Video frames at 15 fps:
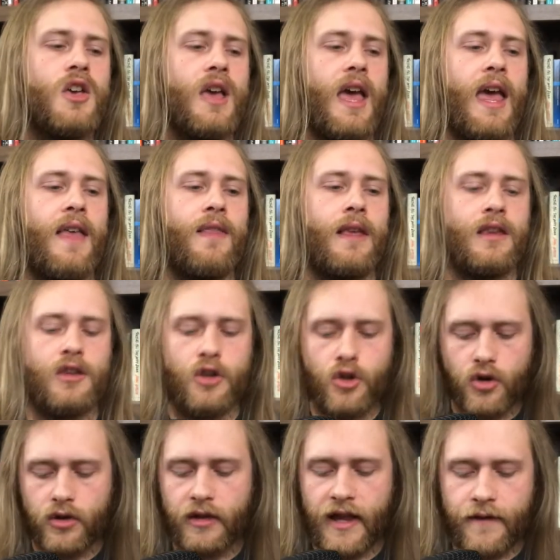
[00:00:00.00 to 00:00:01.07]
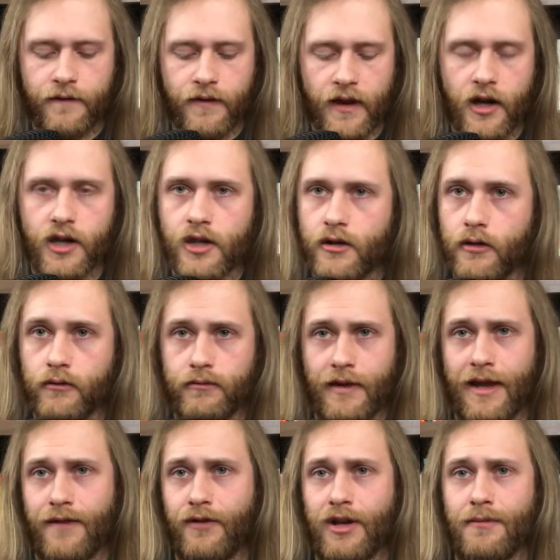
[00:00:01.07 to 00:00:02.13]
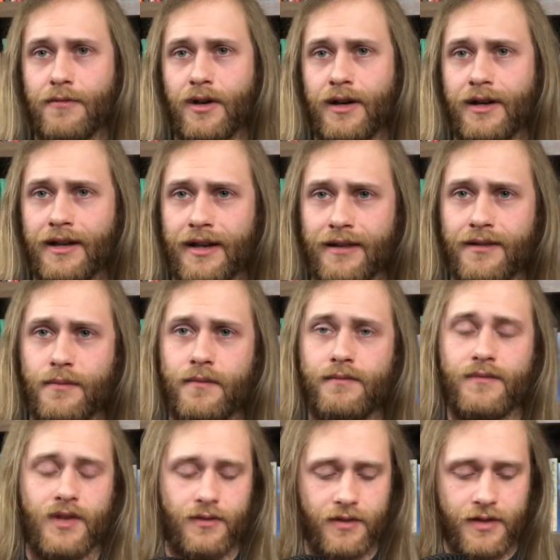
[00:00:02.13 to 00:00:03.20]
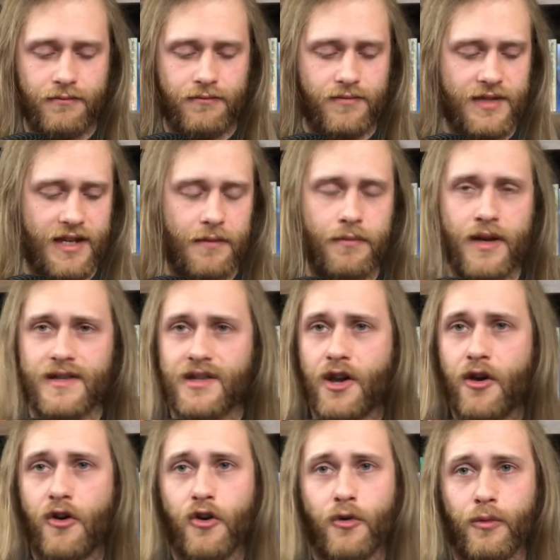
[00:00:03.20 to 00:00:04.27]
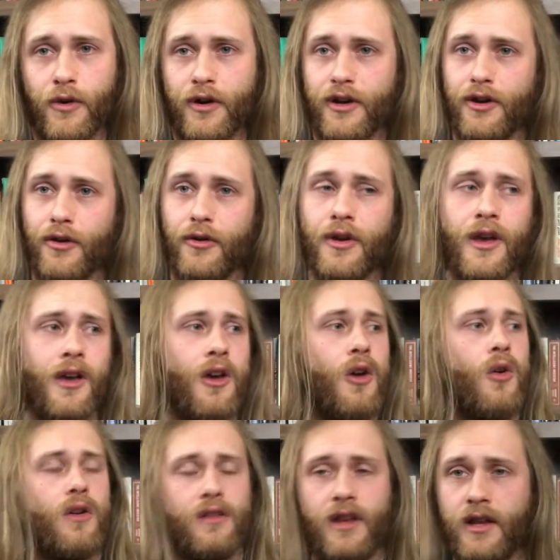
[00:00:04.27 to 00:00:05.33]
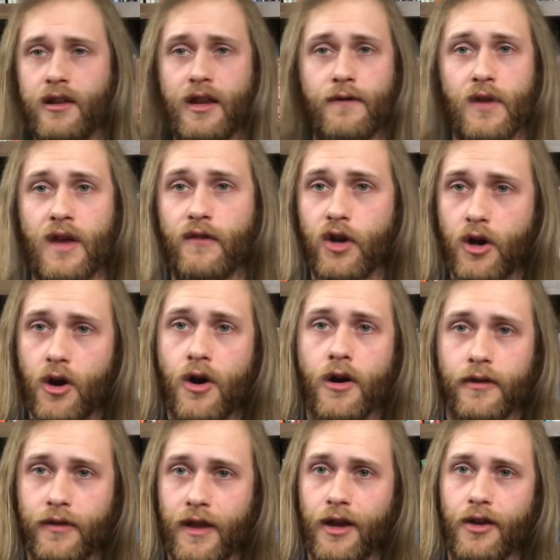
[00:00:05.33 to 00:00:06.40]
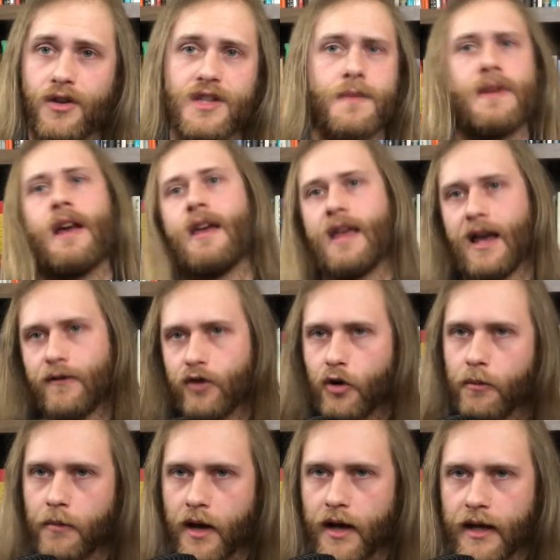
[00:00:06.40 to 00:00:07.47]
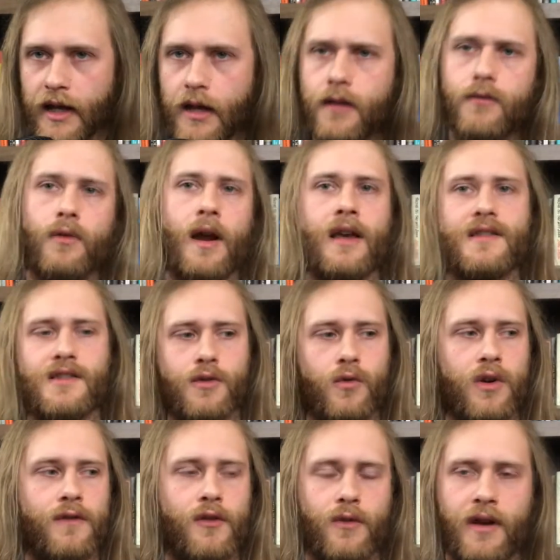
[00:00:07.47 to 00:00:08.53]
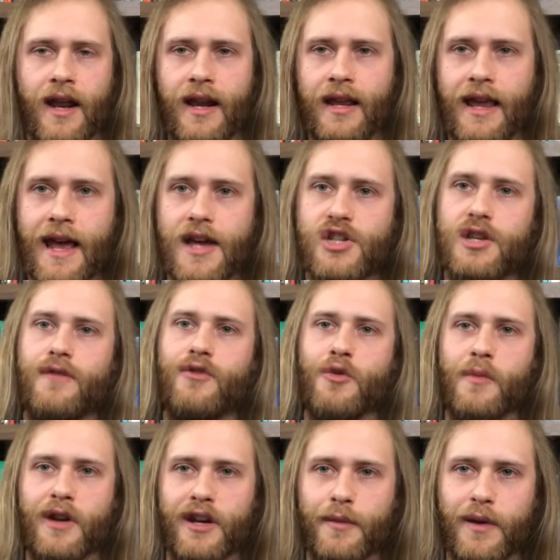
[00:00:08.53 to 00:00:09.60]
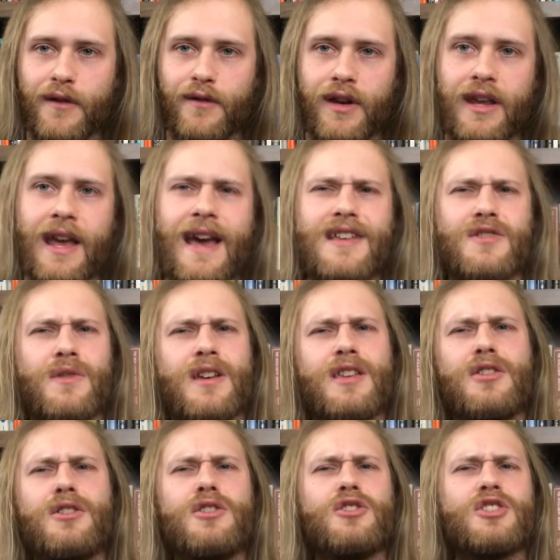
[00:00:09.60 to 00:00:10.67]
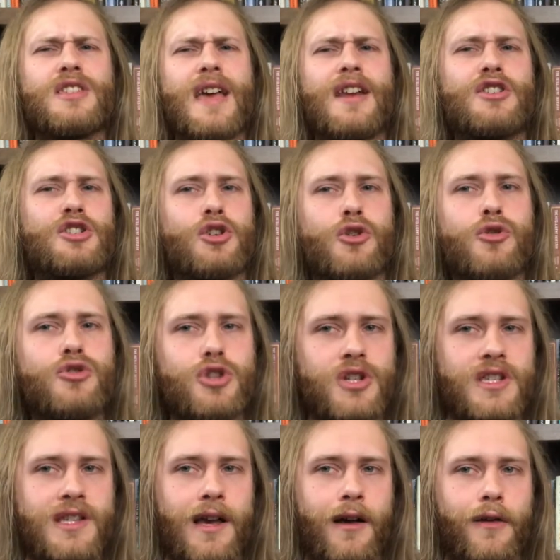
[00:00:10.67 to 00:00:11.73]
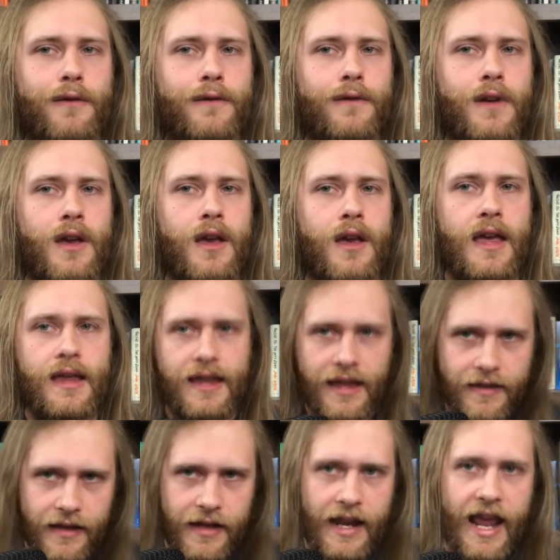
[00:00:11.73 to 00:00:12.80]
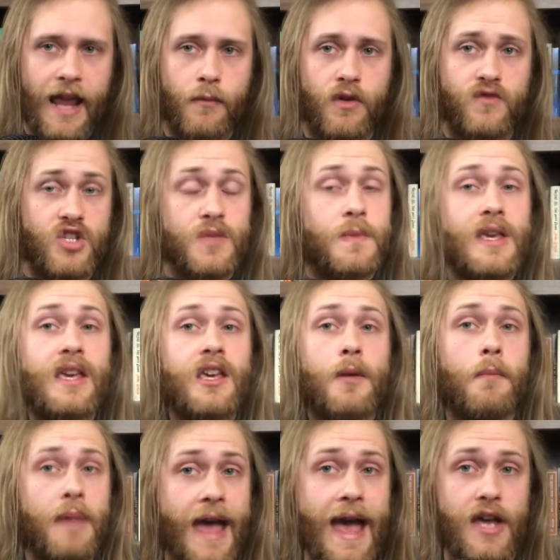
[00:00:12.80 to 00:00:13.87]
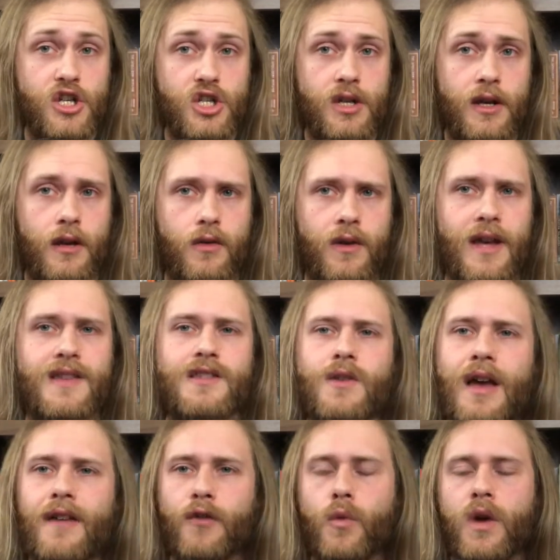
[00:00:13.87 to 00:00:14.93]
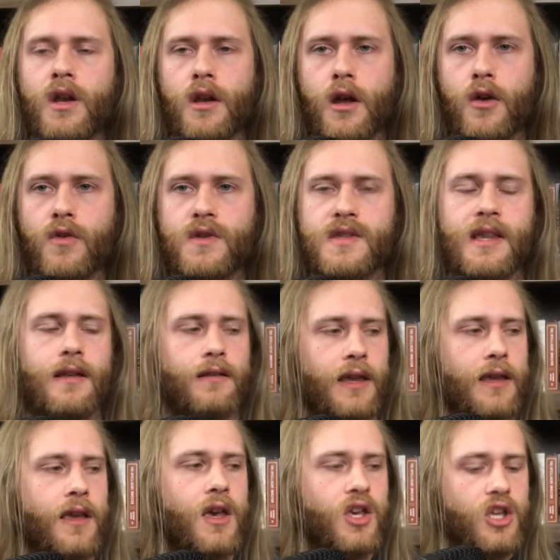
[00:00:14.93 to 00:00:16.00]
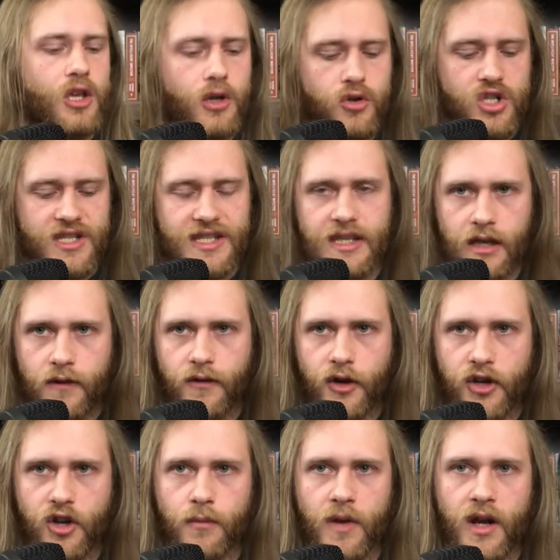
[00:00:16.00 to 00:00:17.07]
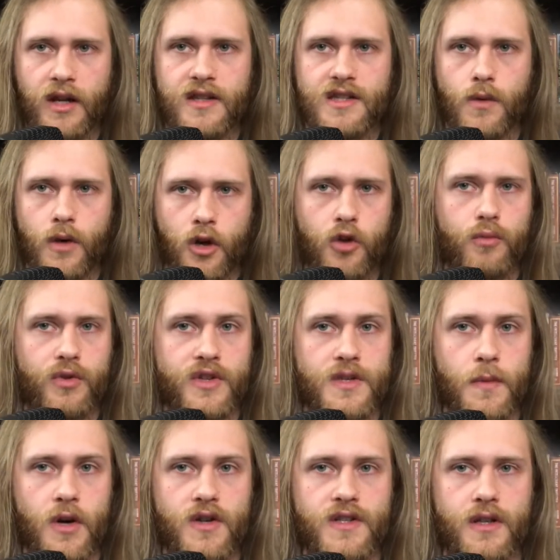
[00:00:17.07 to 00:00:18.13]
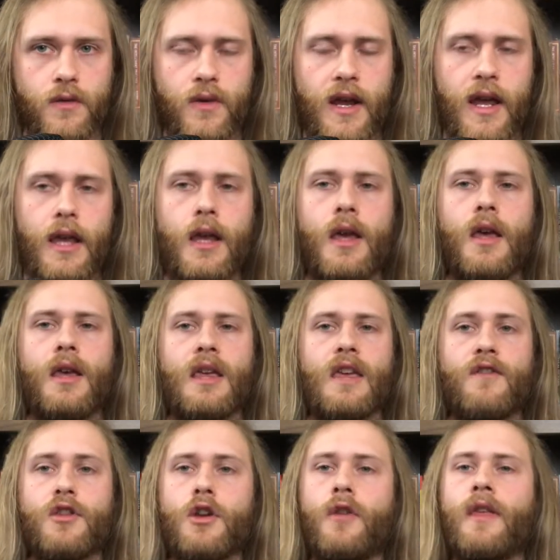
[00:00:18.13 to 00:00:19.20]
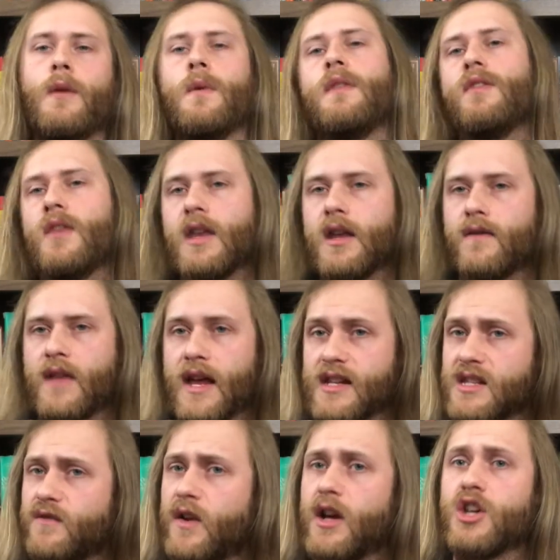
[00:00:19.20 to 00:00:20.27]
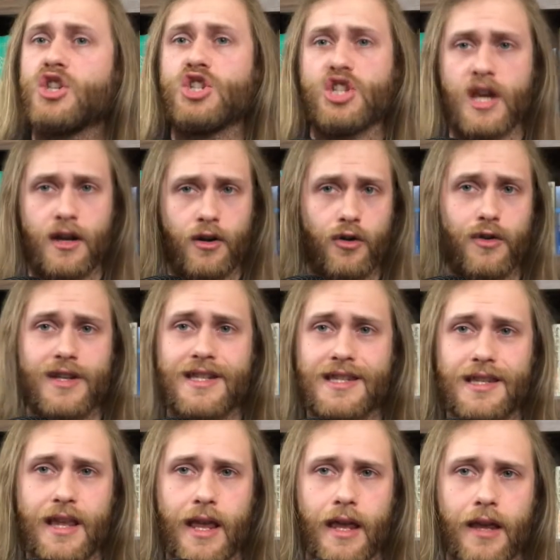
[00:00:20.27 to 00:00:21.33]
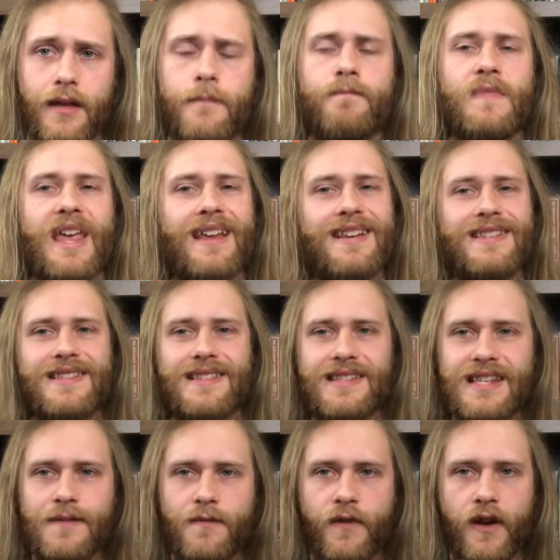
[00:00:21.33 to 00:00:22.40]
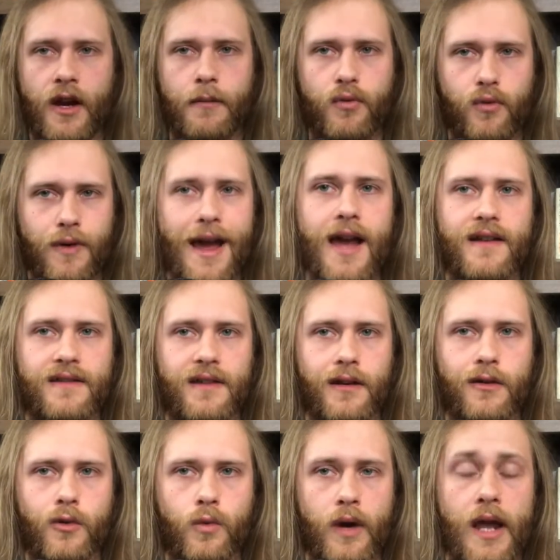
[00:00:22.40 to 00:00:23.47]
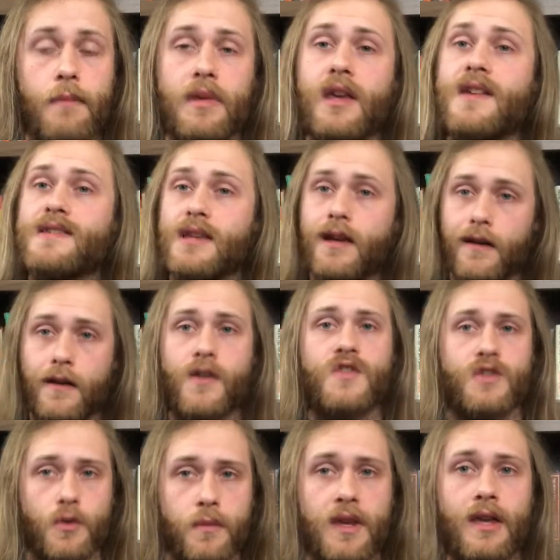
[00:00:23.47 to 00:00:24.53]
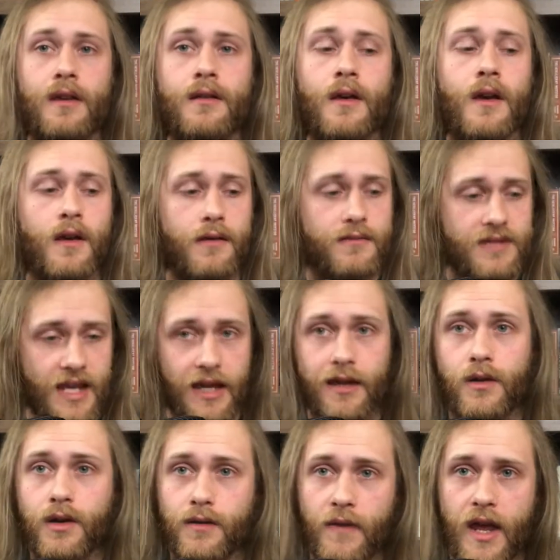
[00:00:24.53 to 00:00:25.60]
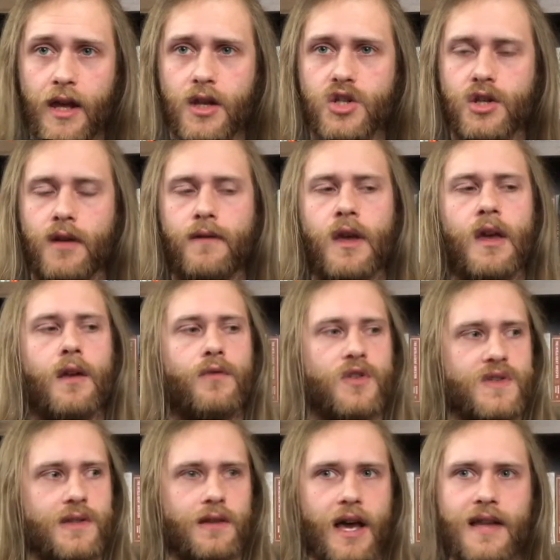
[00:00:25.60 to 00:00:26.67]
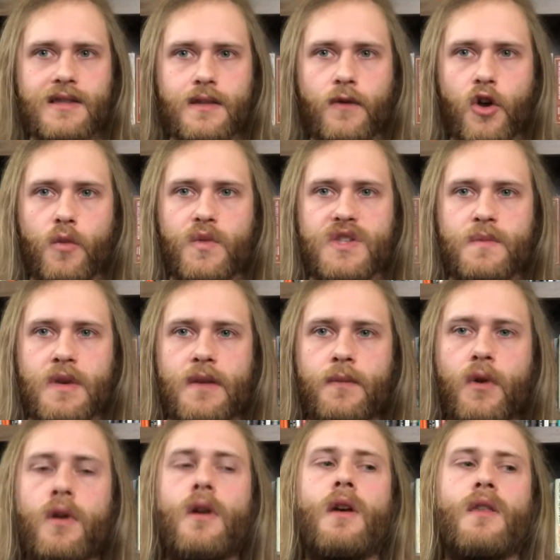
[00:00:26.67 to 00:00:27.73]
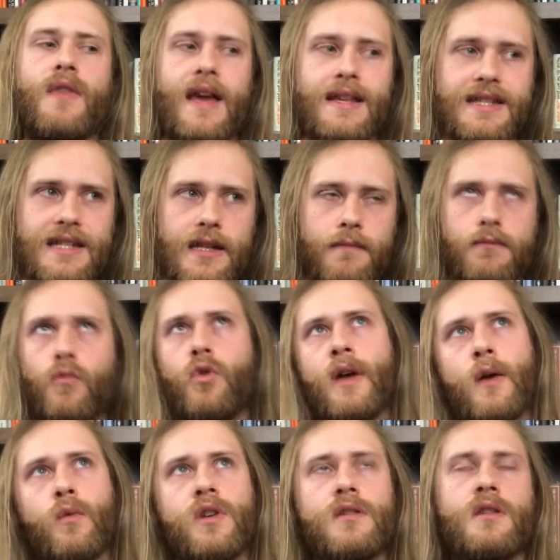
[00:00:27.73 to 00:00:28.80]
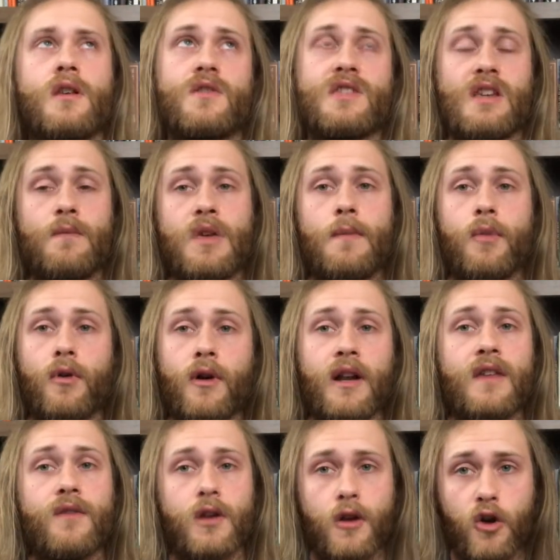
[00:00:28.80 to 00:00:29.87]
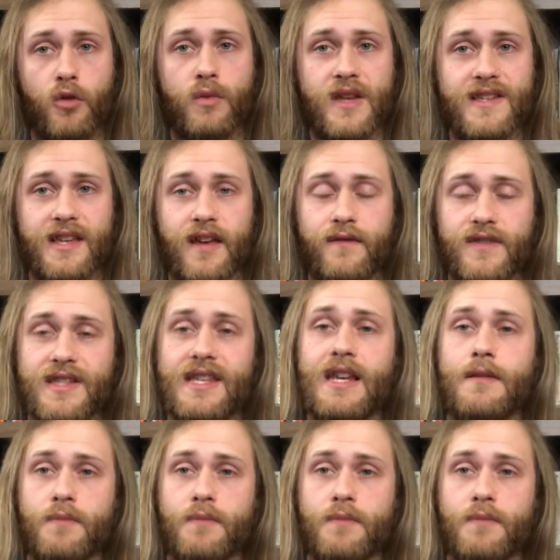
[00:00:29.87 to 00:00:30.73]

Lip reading: And then you're left there. You don't have any money to get take a bus home, or luckily if you have a car, thank goodness, but now you have no money, right? So what if you run out of gas? You have no money to pay for gas, right? You just kind of screwed yourself in the name of just being compassionate, right? So everyone knows that you don't just give all your money to a homeless person, right? Even though they would think of that as a very generous thing, it doesn't seem very practical, right? Because it can also be taken advantage of. There's lots of homeless people that, some people aren't even homeless. I've seen